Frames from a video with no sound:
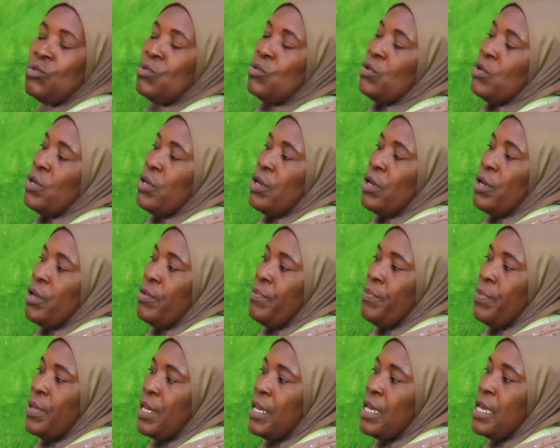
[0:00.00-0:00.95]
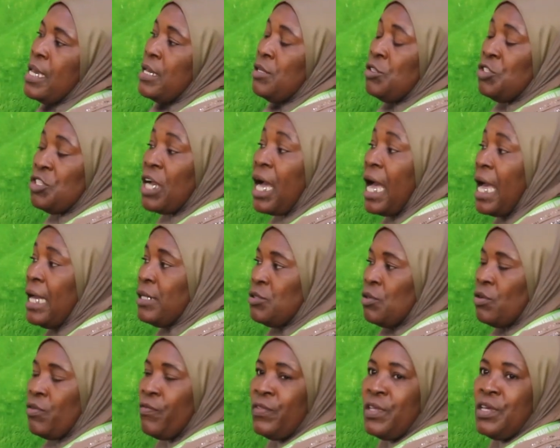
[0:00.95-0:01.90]
to be in
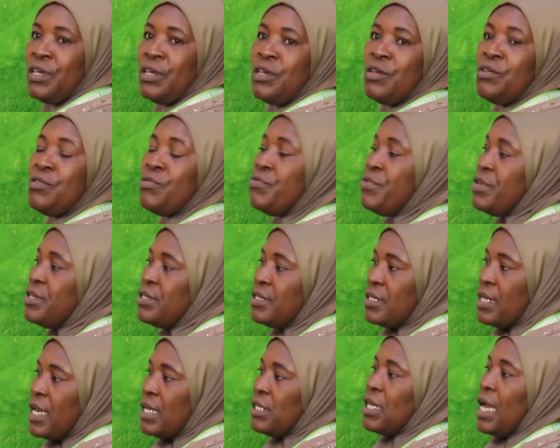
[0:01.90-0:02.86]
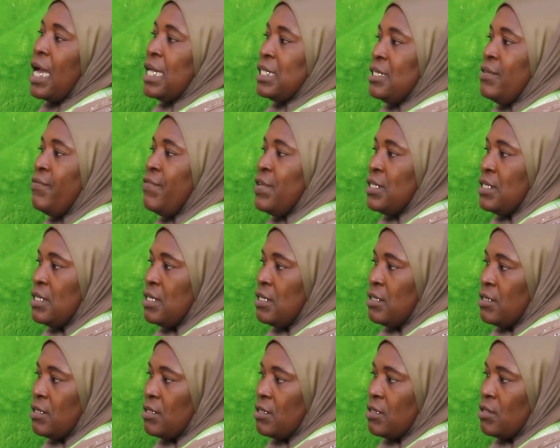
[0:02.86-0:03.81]
charge of the research
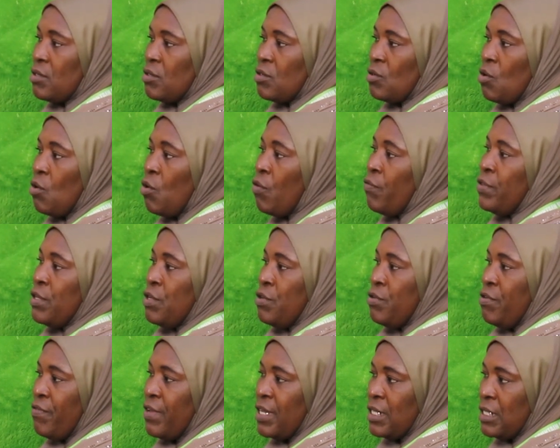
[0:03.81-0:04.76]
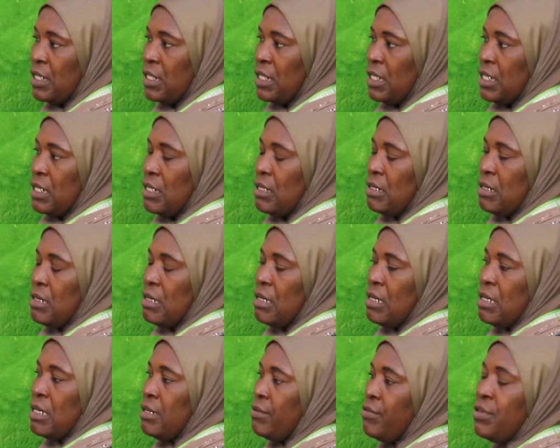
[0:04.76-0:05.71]
activities of the university.
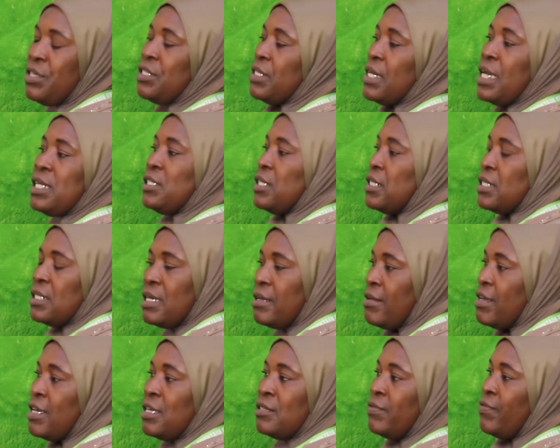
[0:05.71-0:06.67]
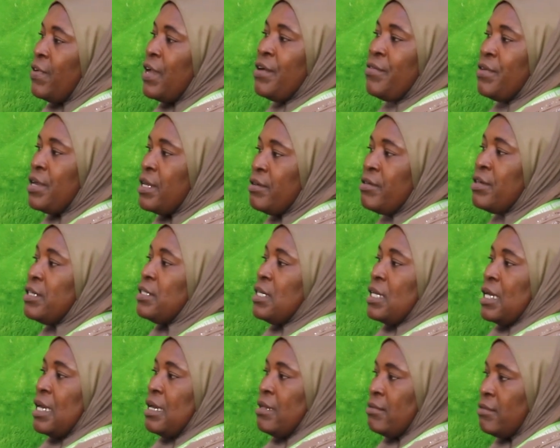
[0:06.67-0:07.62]
Research is very
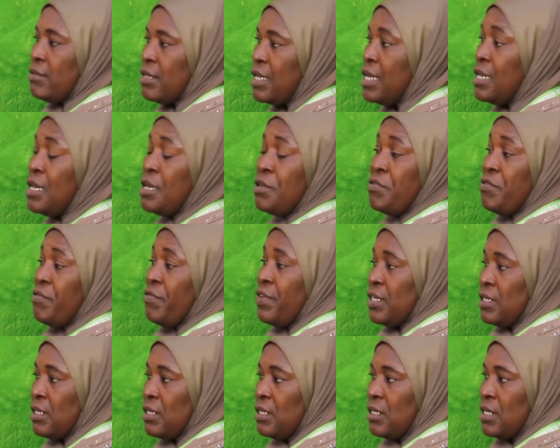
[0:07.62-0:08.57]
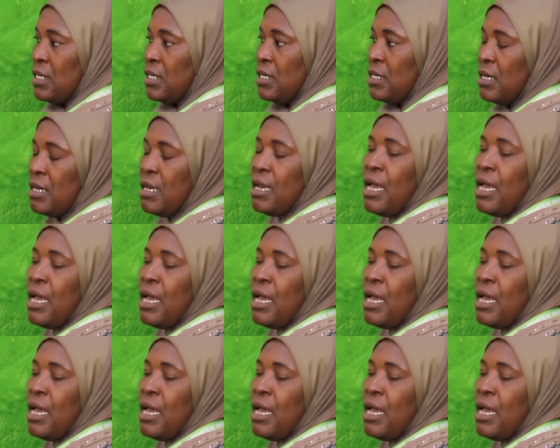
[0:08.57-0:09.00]
critical in a university.